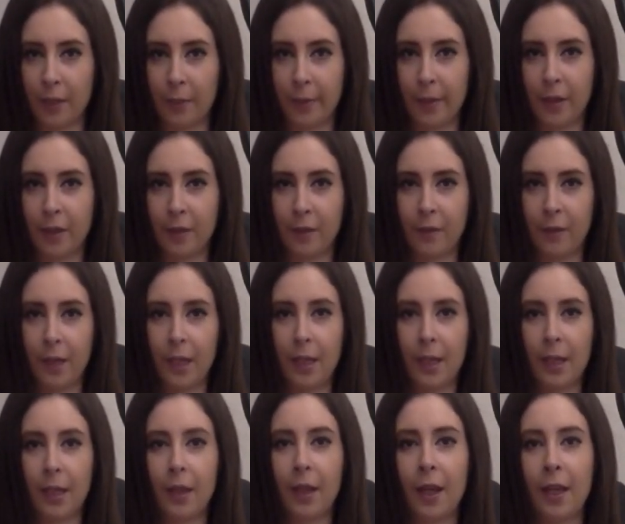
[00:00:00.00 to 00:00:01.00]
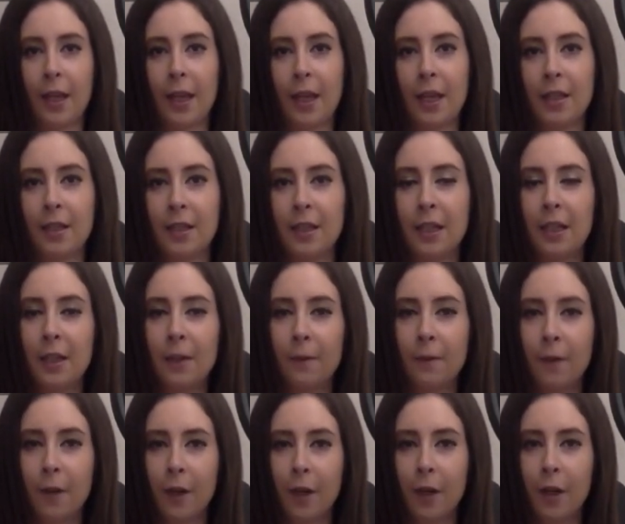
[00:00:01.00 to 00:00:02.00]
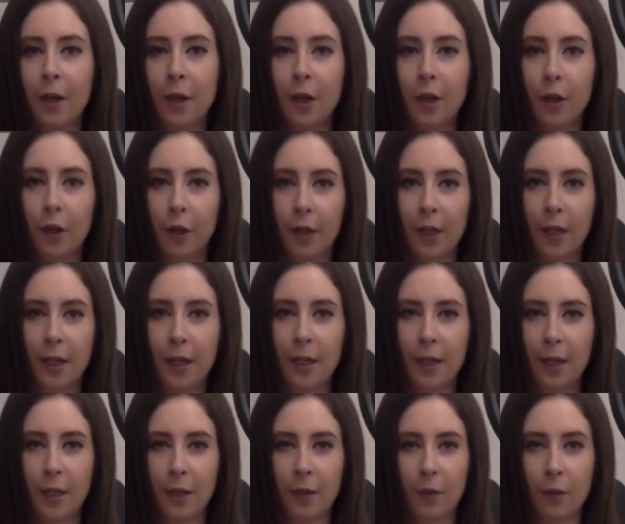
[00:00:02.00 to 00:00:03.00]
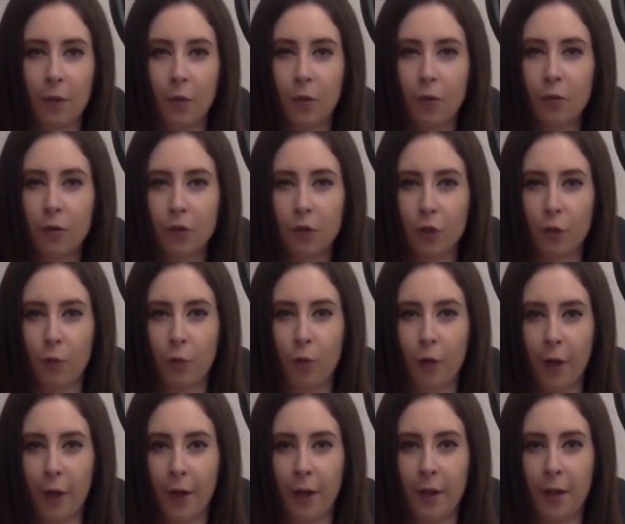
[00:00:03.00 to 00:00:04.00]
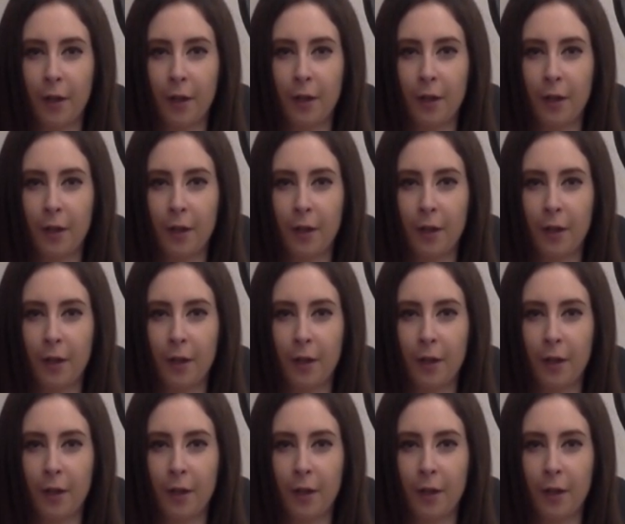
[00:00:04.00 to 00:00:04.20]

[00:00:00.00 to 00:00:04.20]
because of anything like Antifa or anything in the culture war.